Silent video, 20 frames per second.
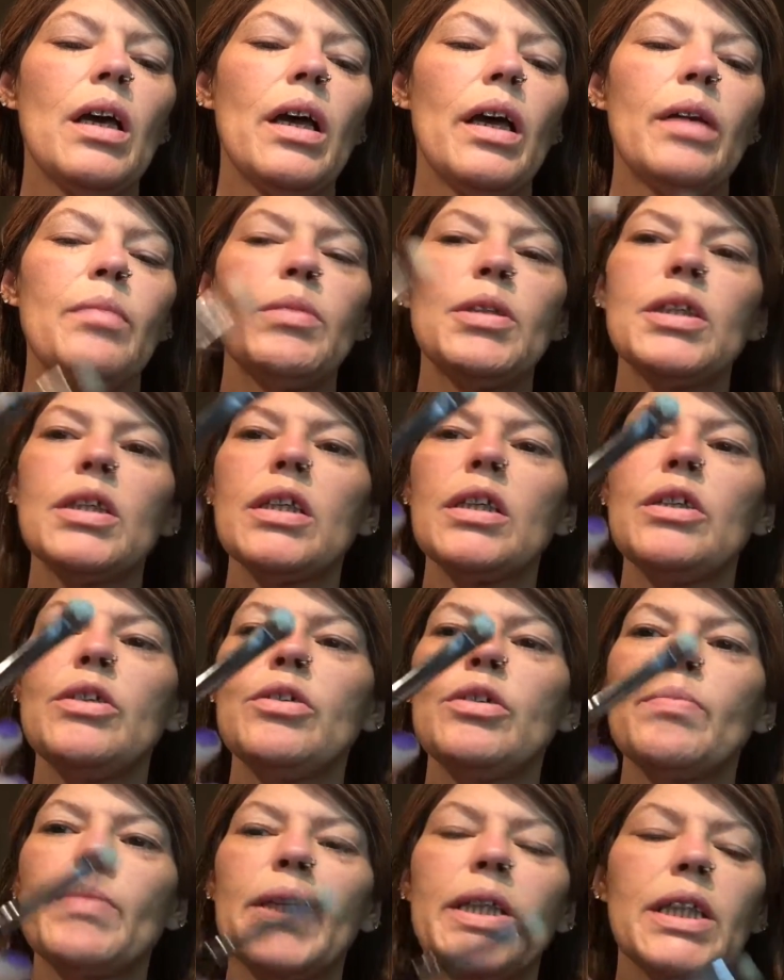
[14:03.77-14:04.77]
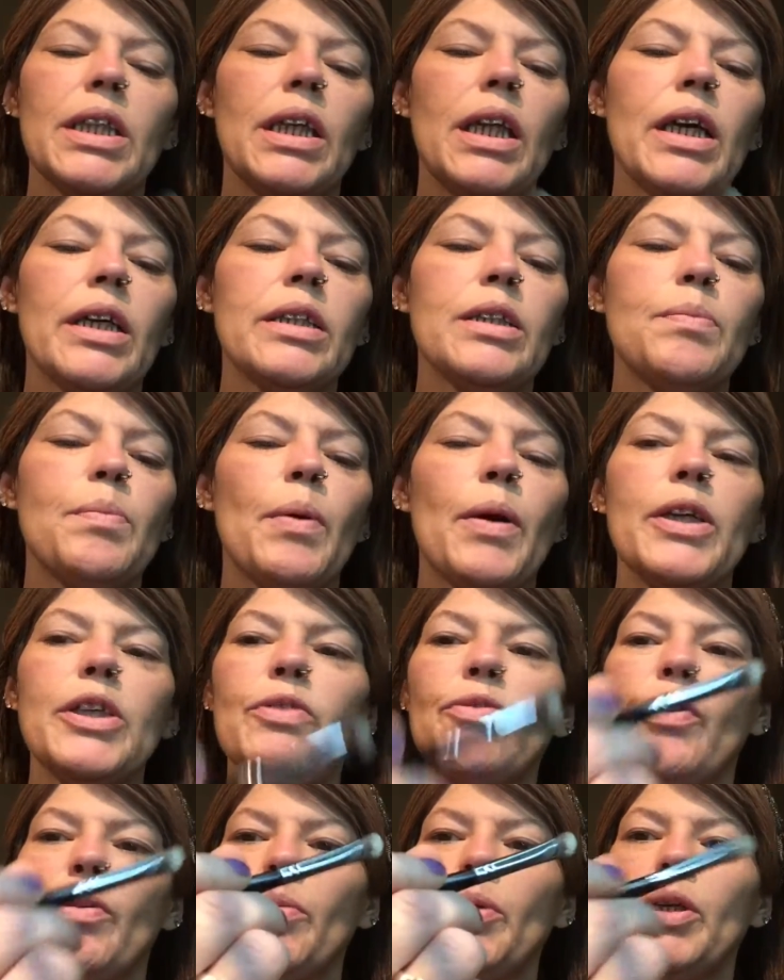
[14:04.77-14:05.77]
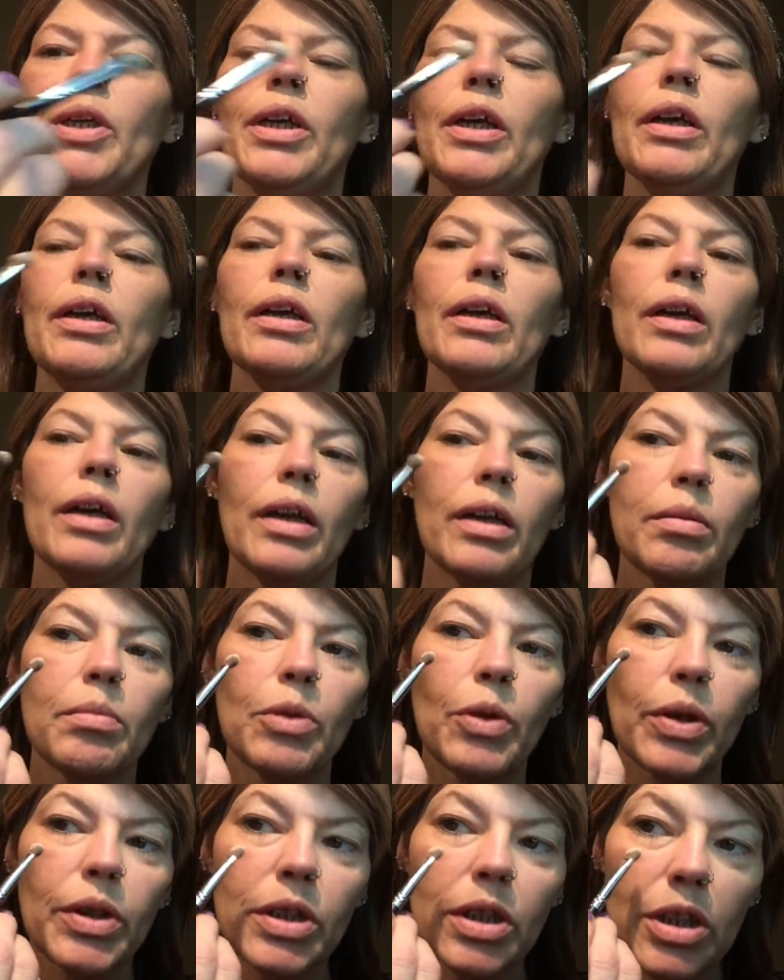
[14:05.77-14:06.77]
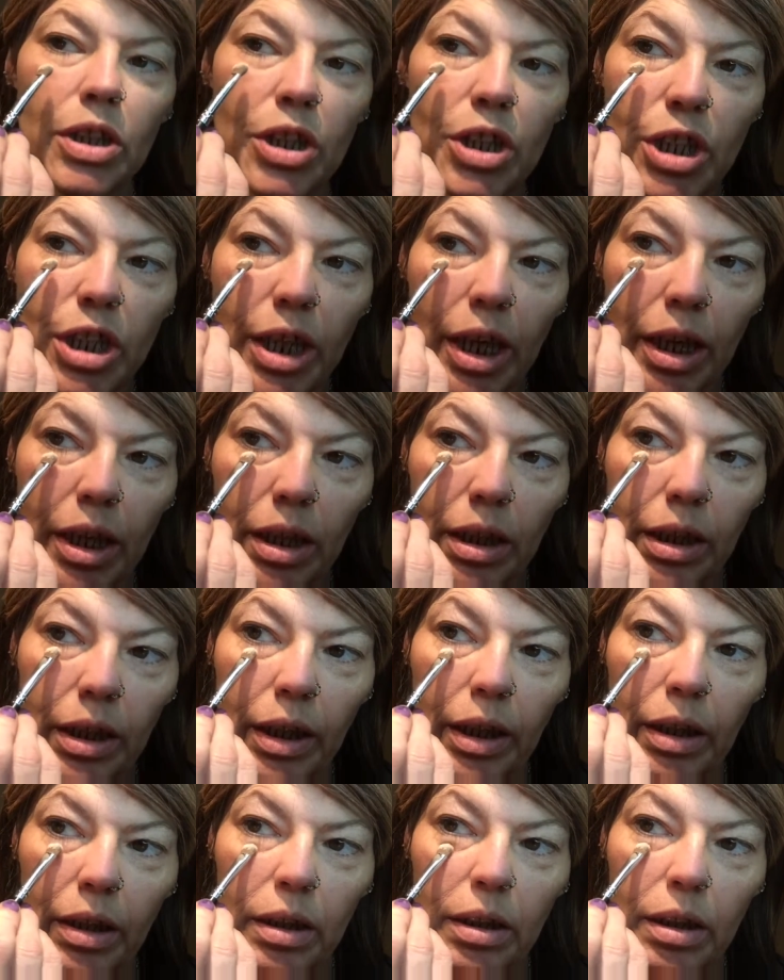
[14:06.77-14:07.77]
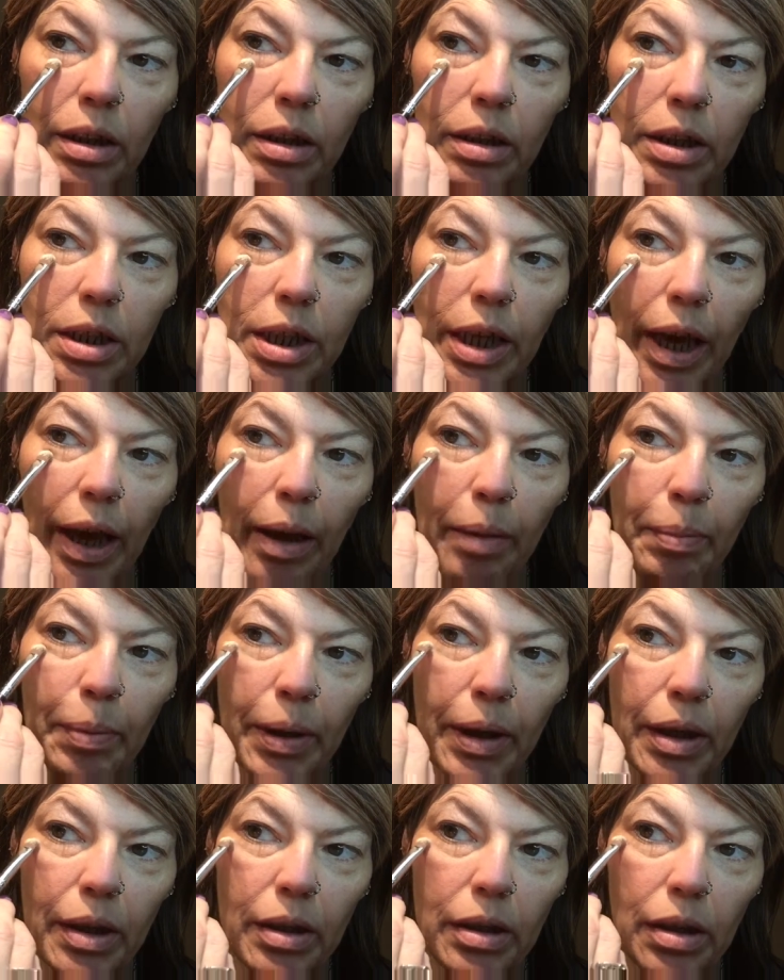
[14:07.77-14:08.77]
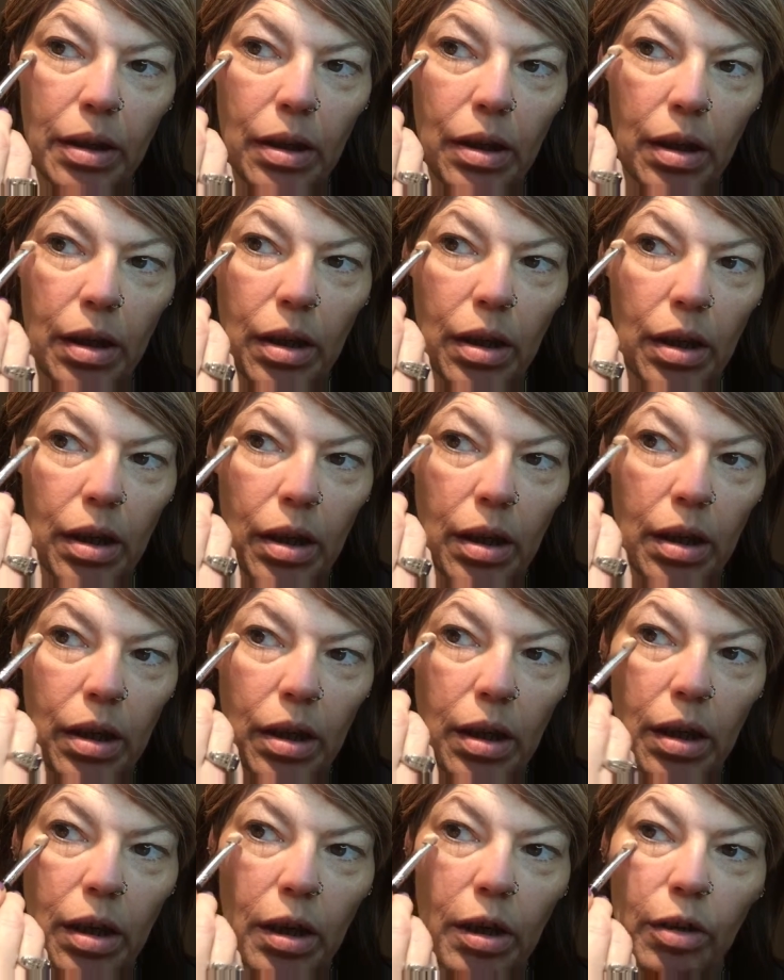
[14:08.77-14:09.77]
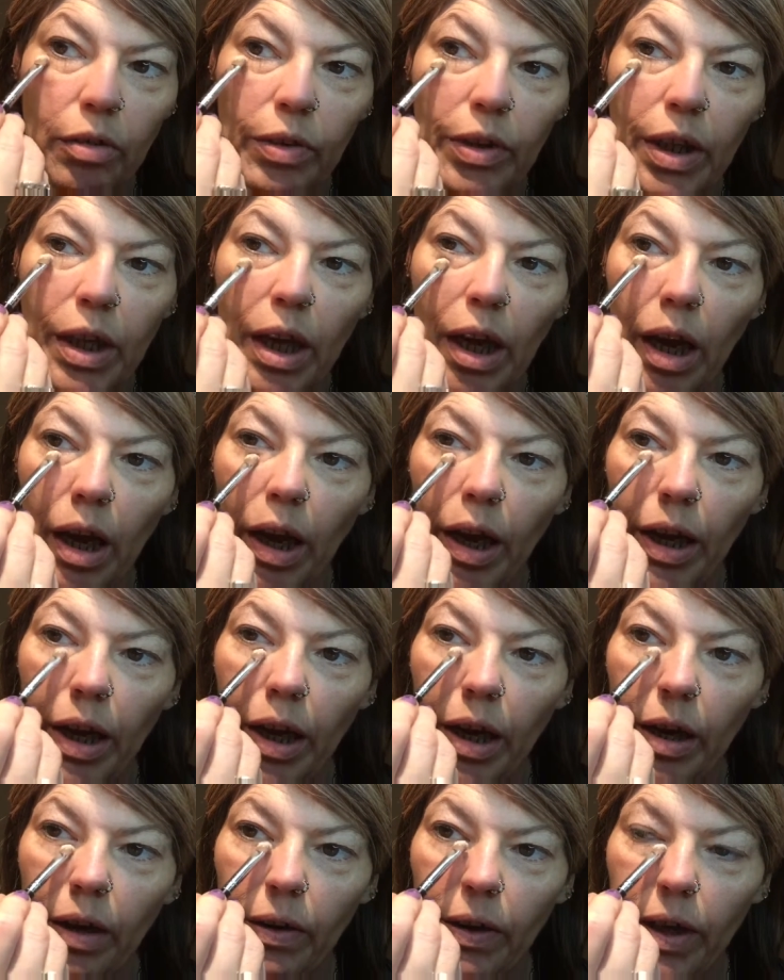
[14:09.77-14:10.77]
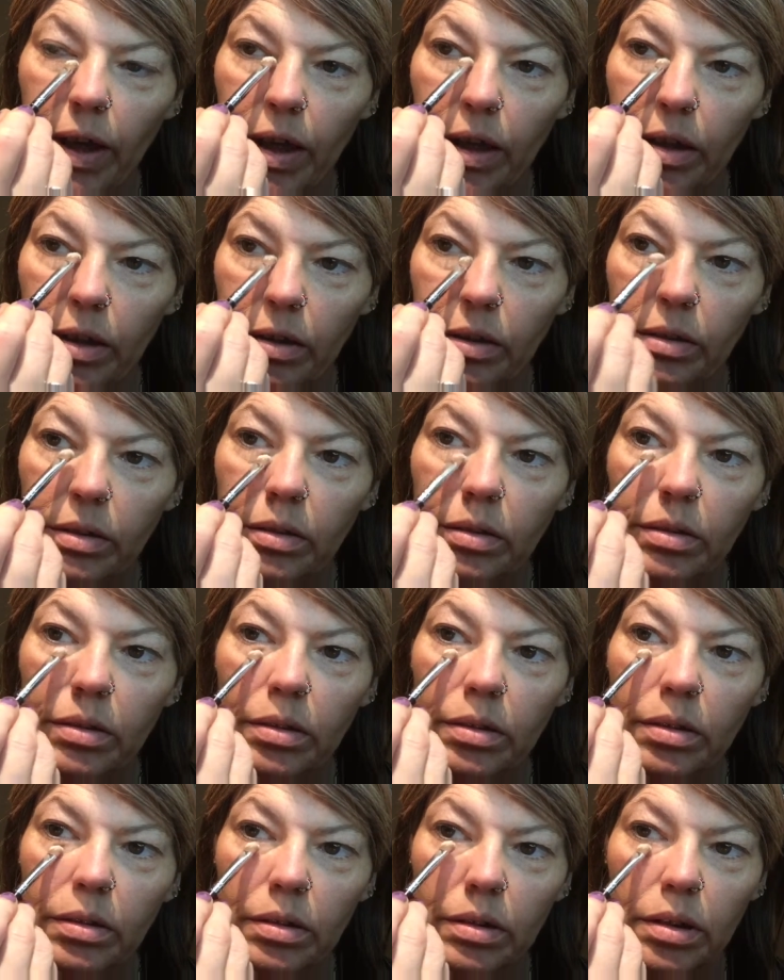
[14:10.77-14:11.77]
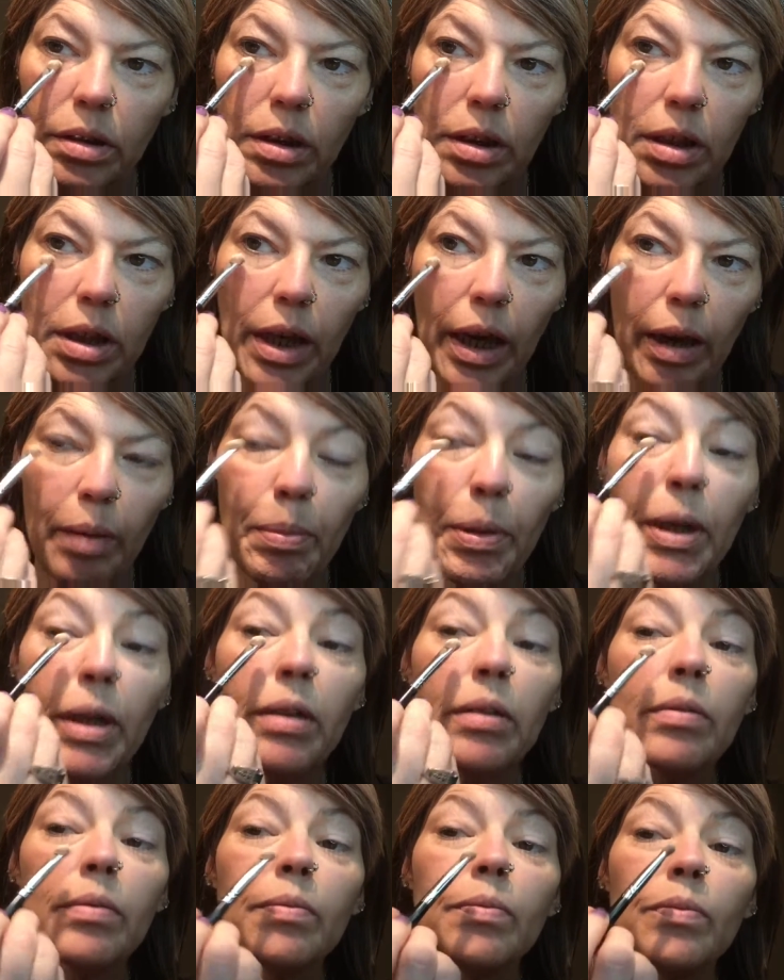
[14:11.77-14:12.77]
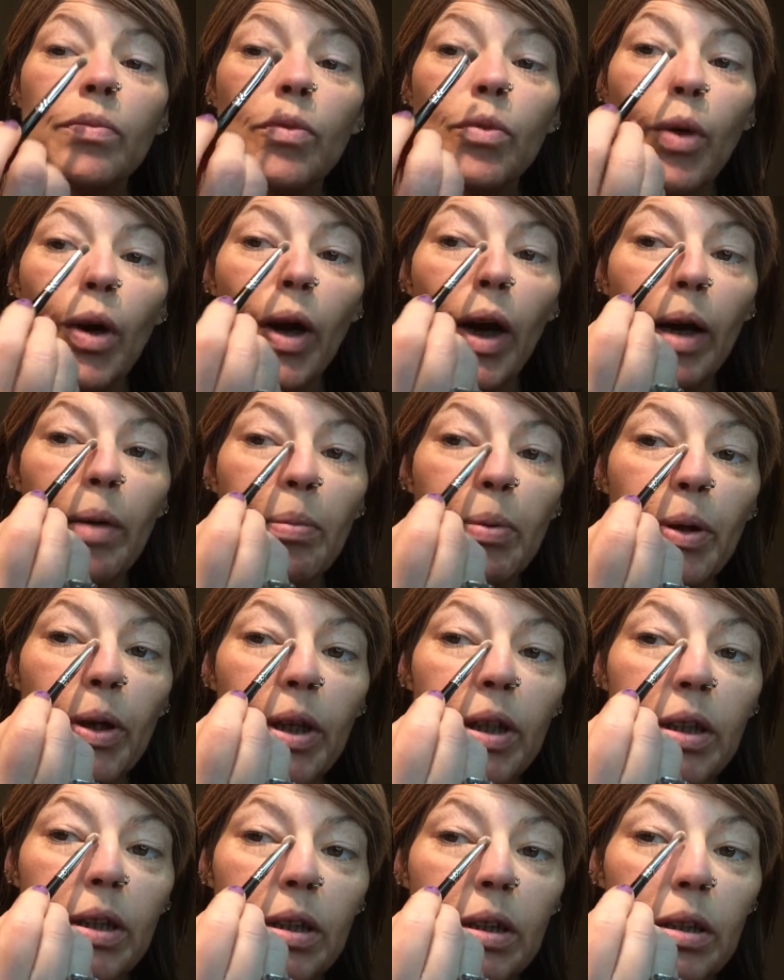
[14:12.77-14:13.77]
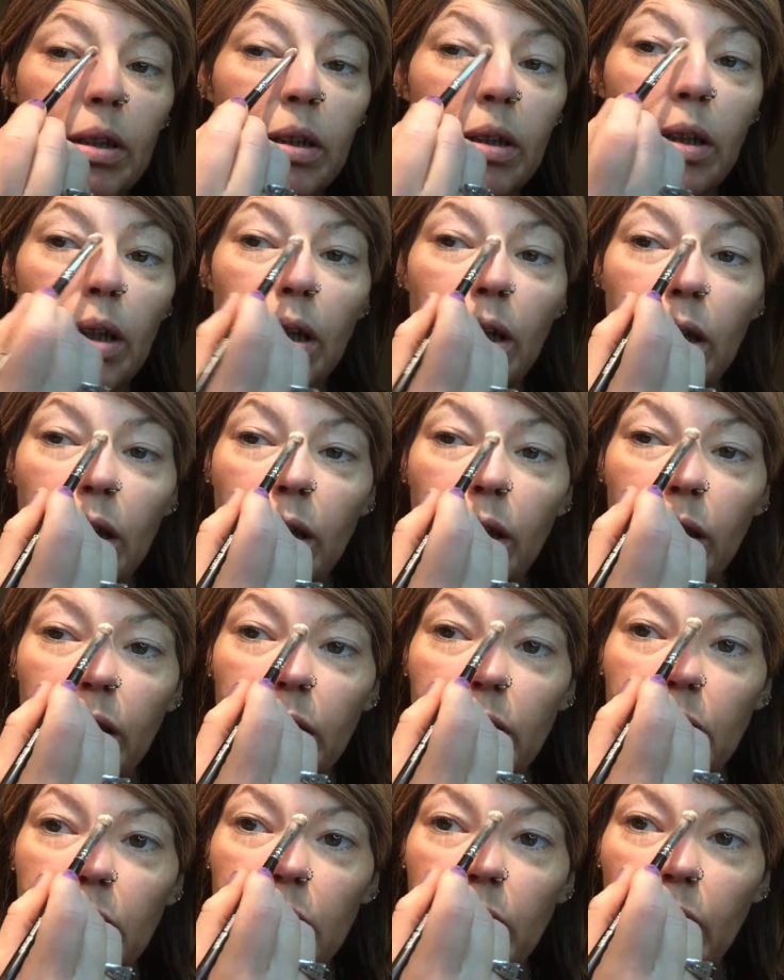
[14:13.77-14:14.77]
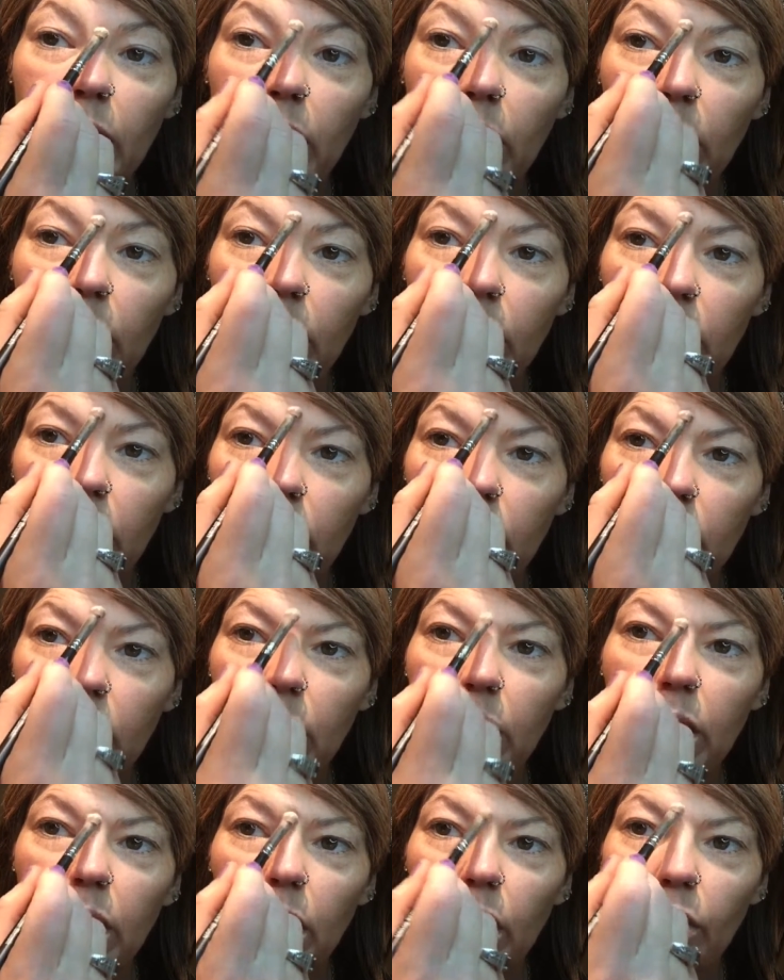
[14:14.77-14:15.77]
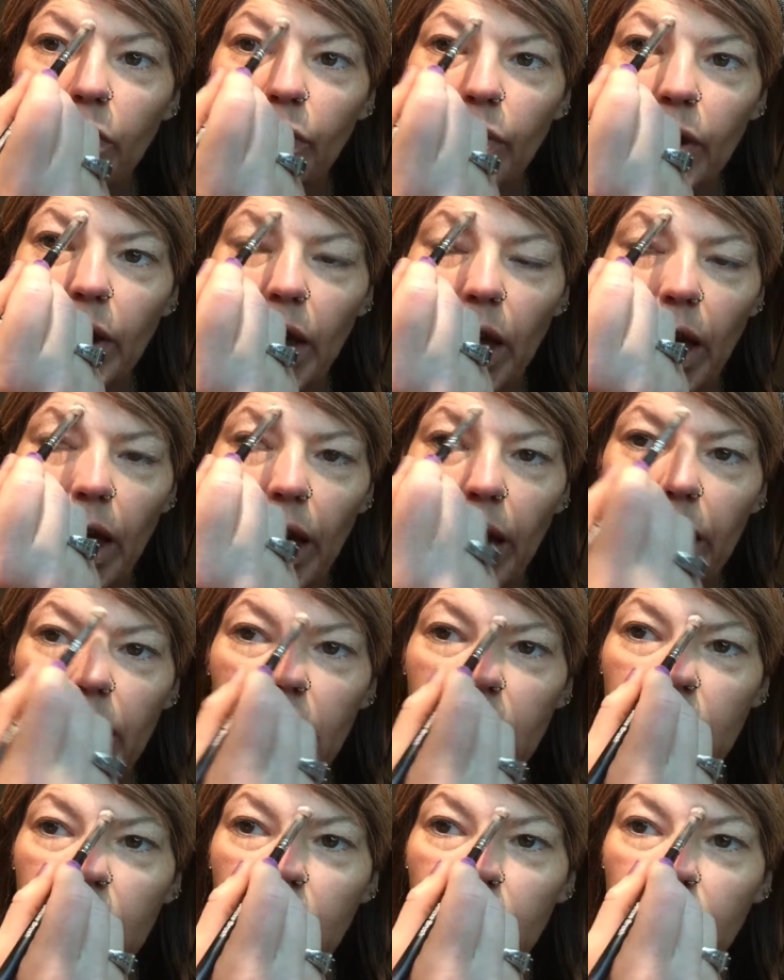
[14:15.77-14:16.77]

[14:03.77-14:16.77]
And I'm just going to use my deluxe brush from Younique, and I'm going to gently tap it over the eye area. Tap it where I put concealer over the eyes.